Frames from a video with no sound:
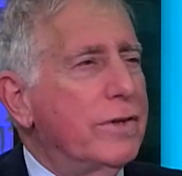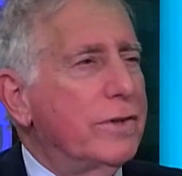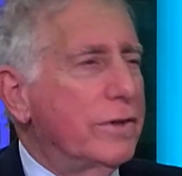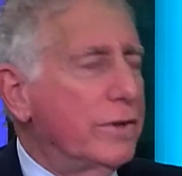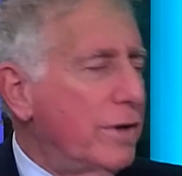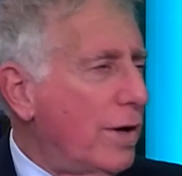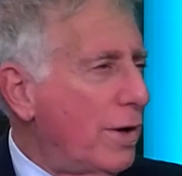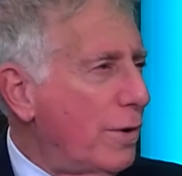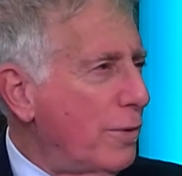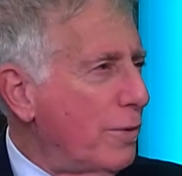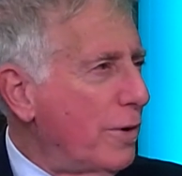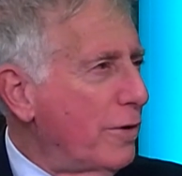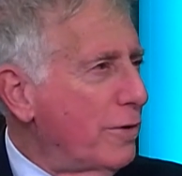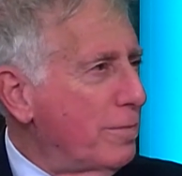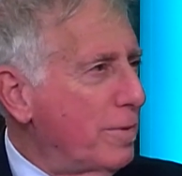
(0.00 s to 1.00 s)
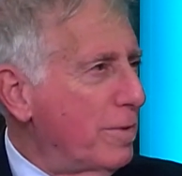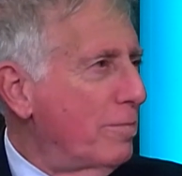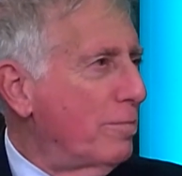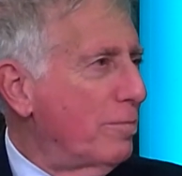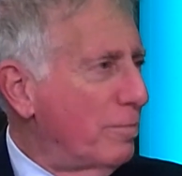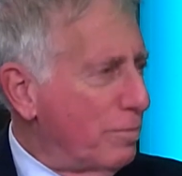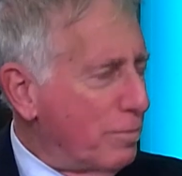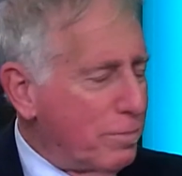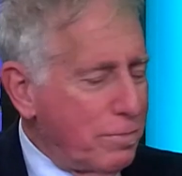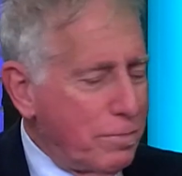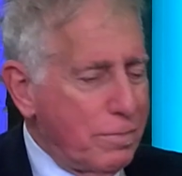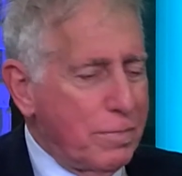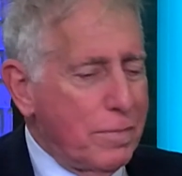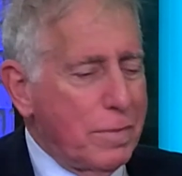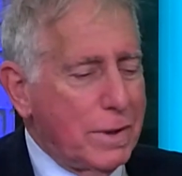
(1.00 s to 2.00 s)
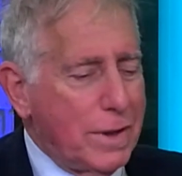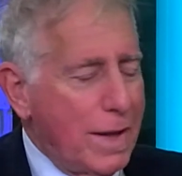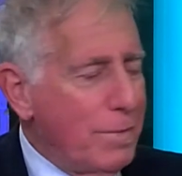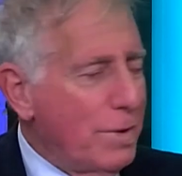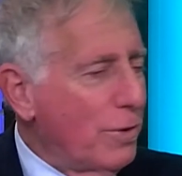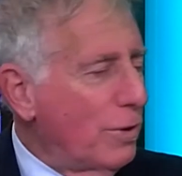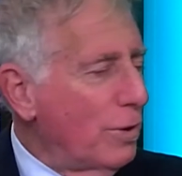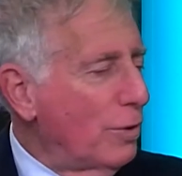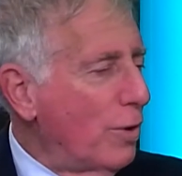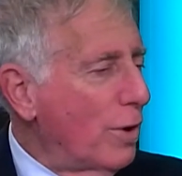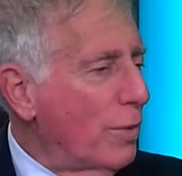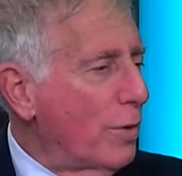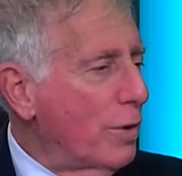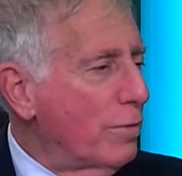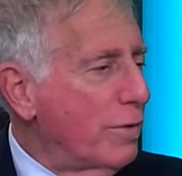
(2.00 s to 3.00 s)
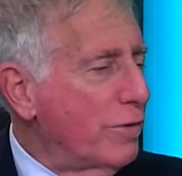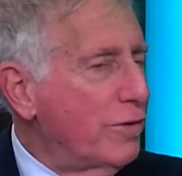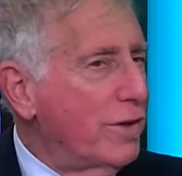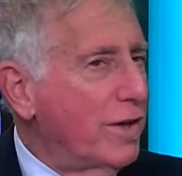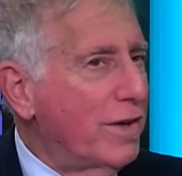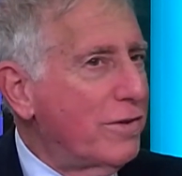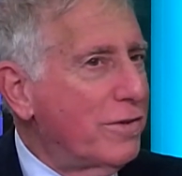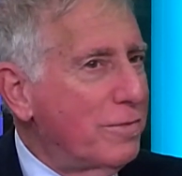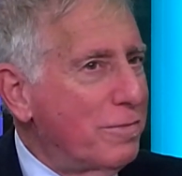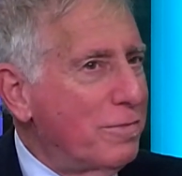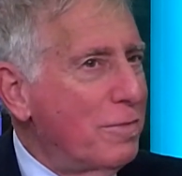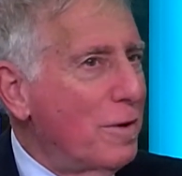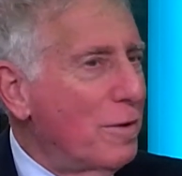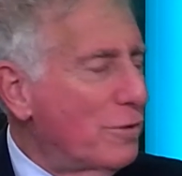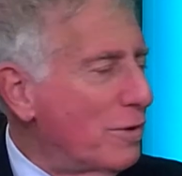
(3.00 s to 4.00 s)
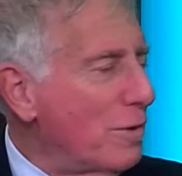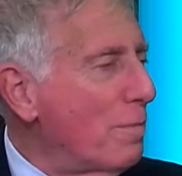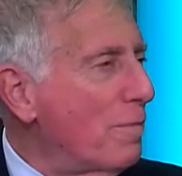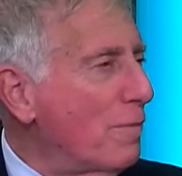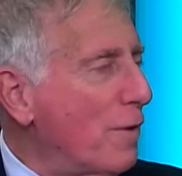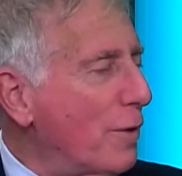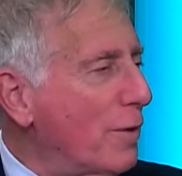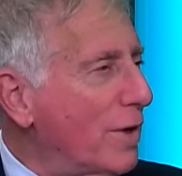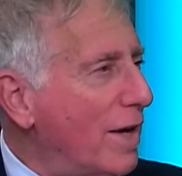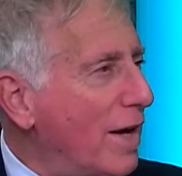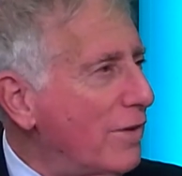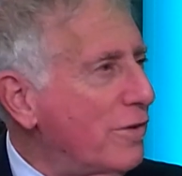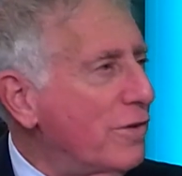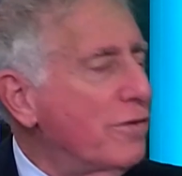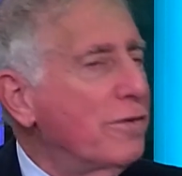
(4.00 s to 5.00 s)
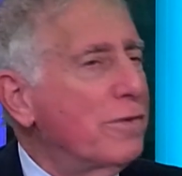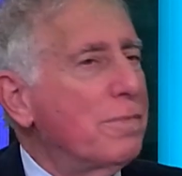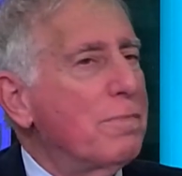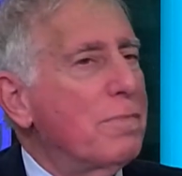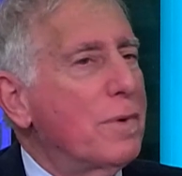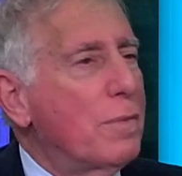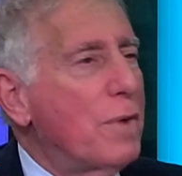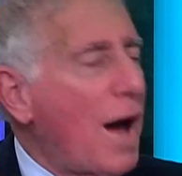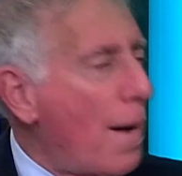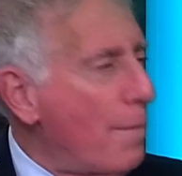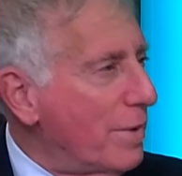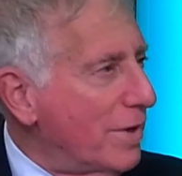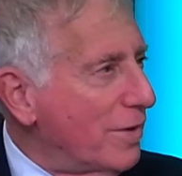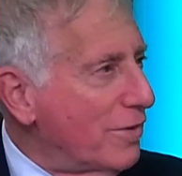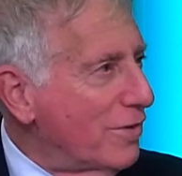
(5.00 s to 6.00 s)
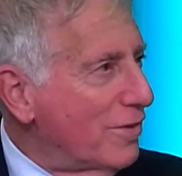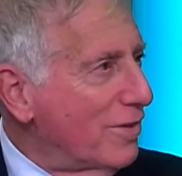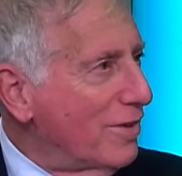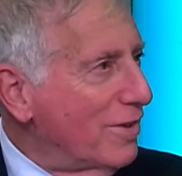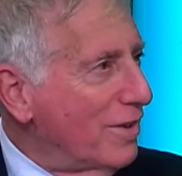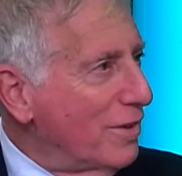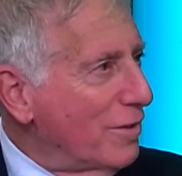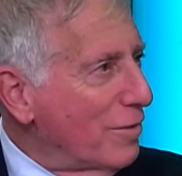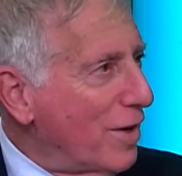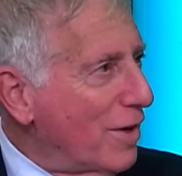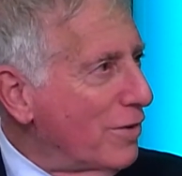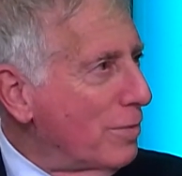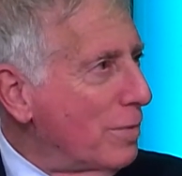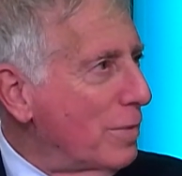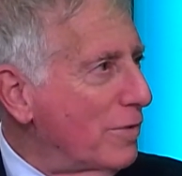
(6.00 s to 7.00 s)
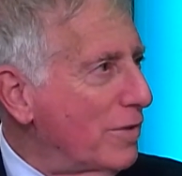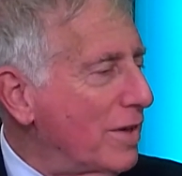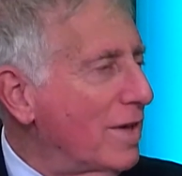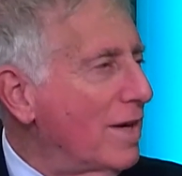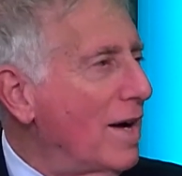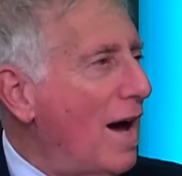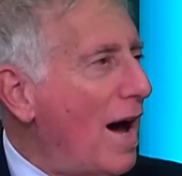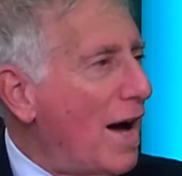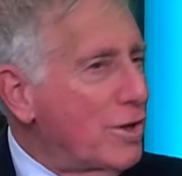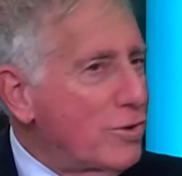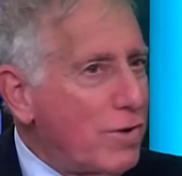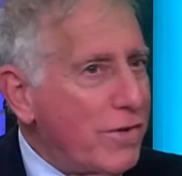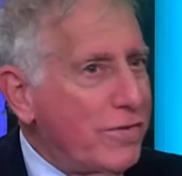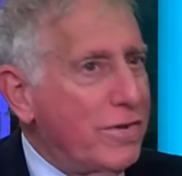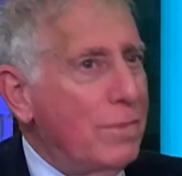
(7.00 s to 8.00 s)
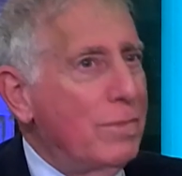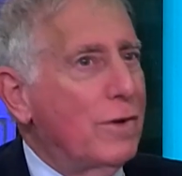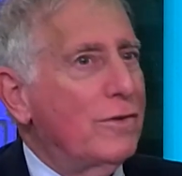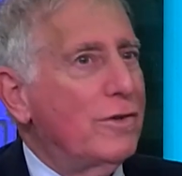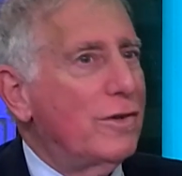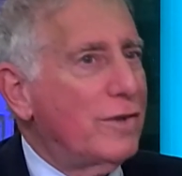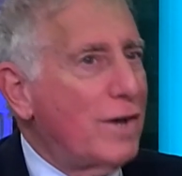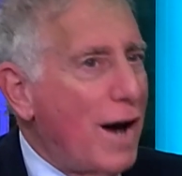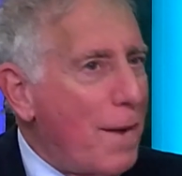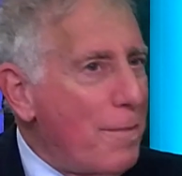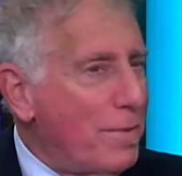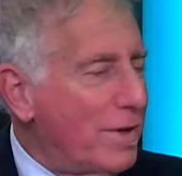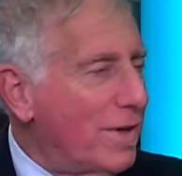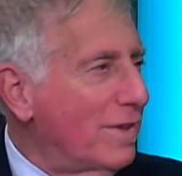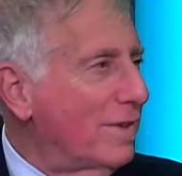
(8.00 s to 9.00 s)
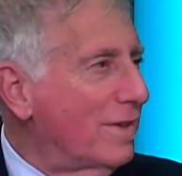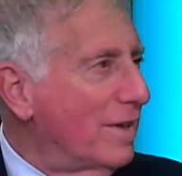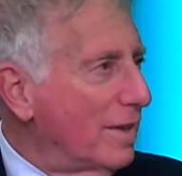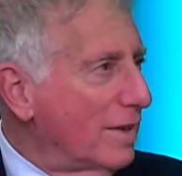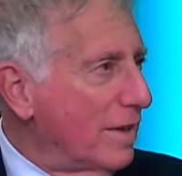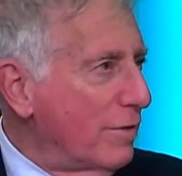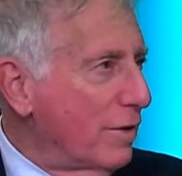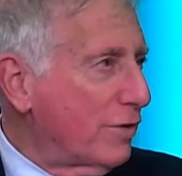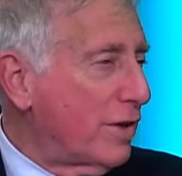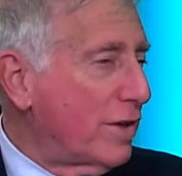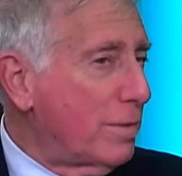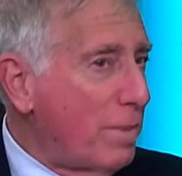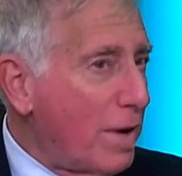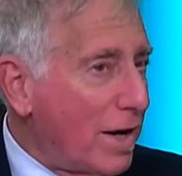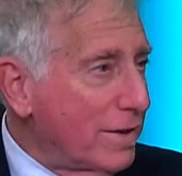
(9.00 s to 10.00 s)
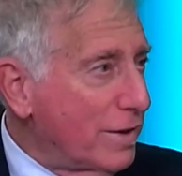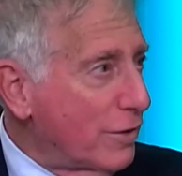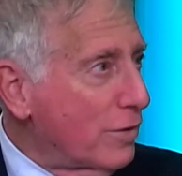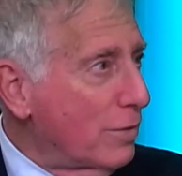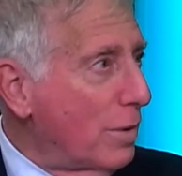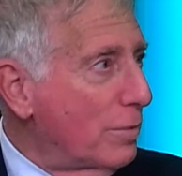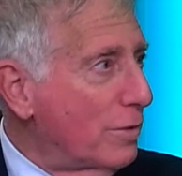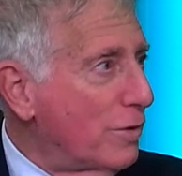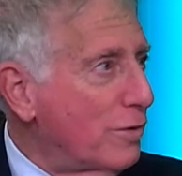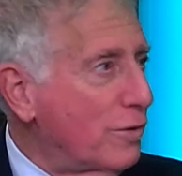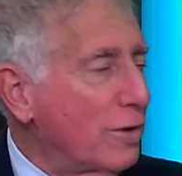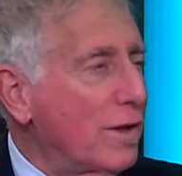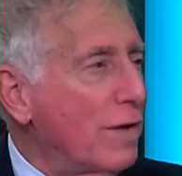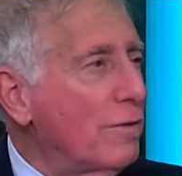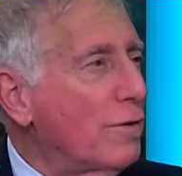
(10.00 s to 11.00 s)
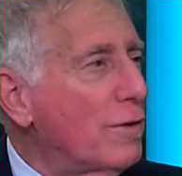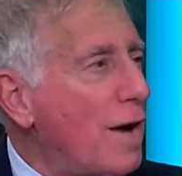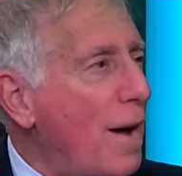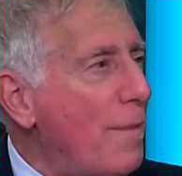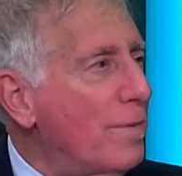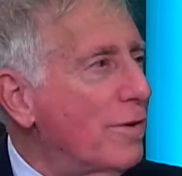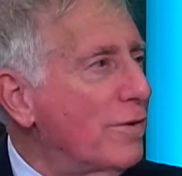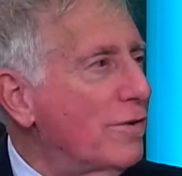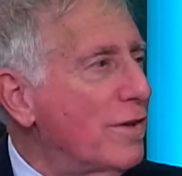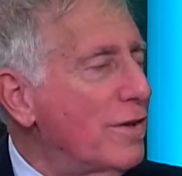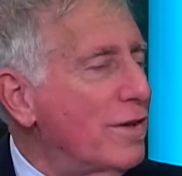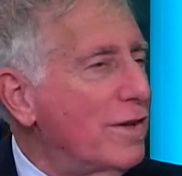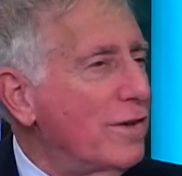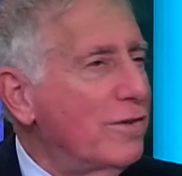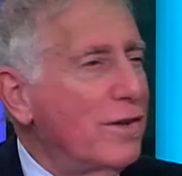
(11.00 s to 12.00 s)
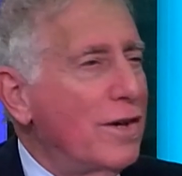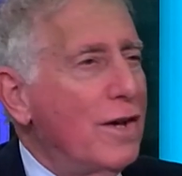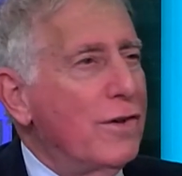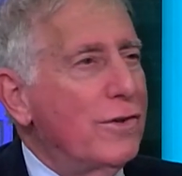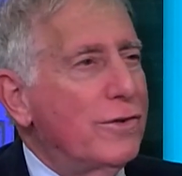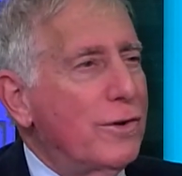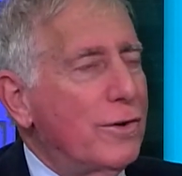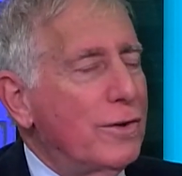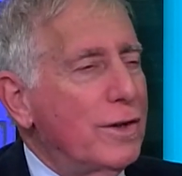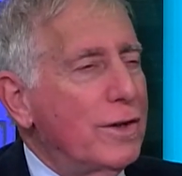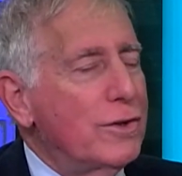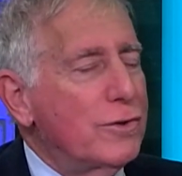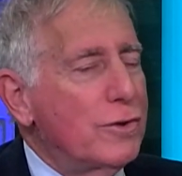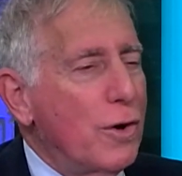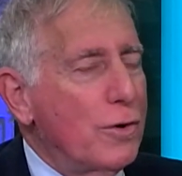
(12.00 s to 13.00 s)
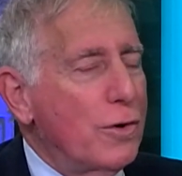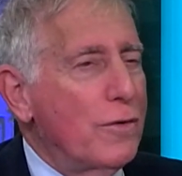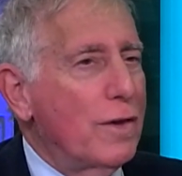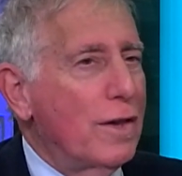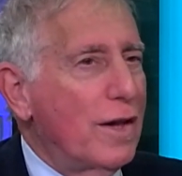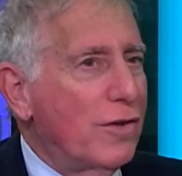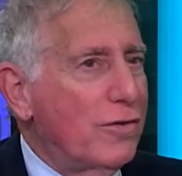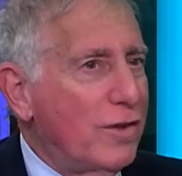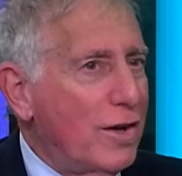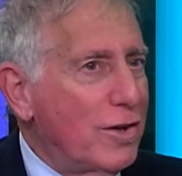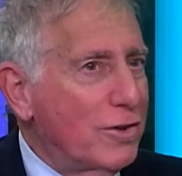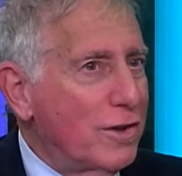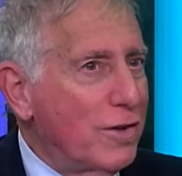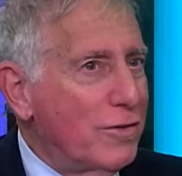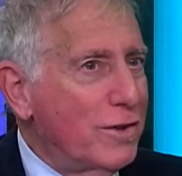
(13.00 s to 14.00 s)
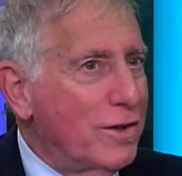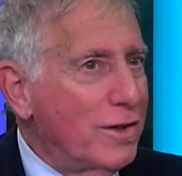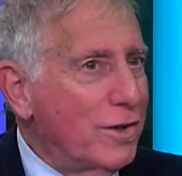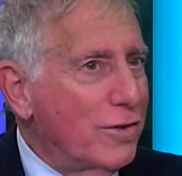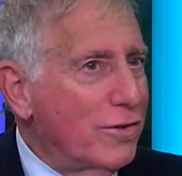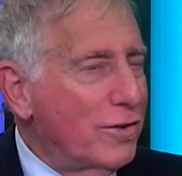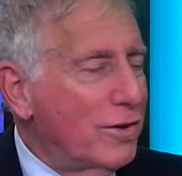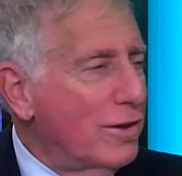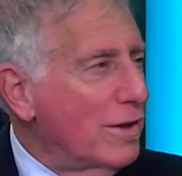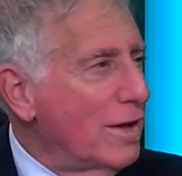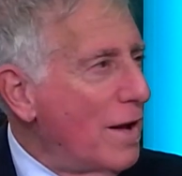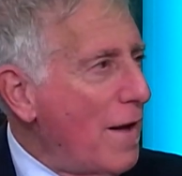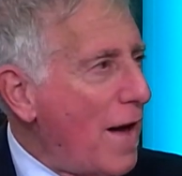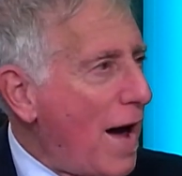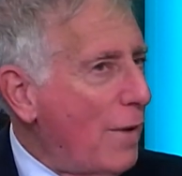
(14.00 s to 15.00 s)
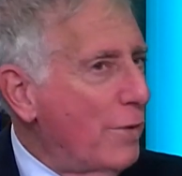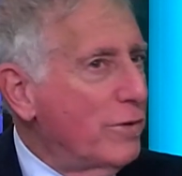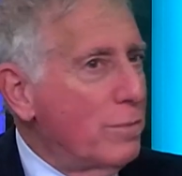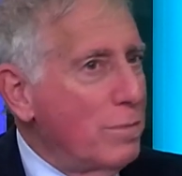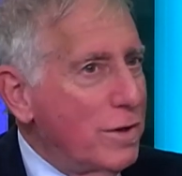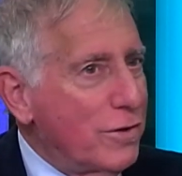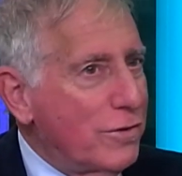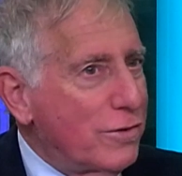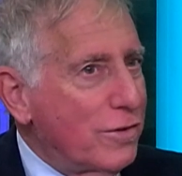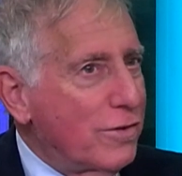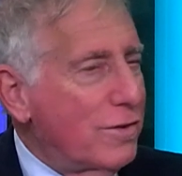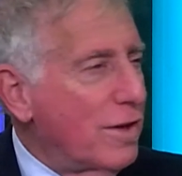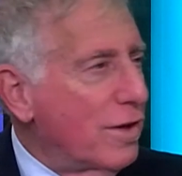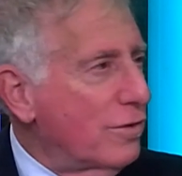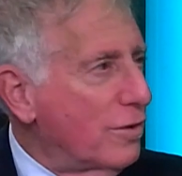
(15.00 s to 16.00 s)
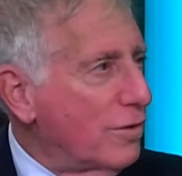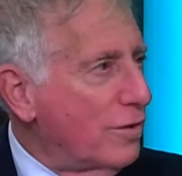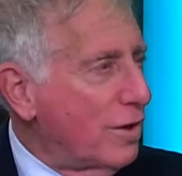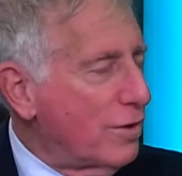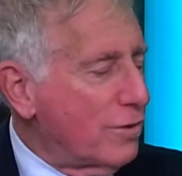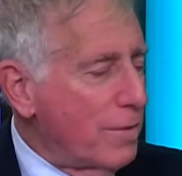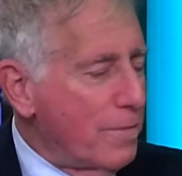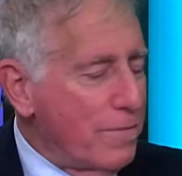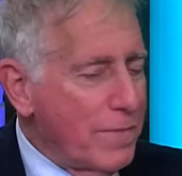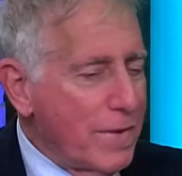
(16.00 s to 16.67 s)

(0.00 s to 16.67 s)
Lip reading: Netanyahu has been claiming all along, one of the reasons he gets the vote he gets is competence, right? So people say, I trust him because he's competent, leaving aside the politics for a moment, there's a certain level of competency that he's certainly shown over the last 10 or 11 years and how he's administered things, etc.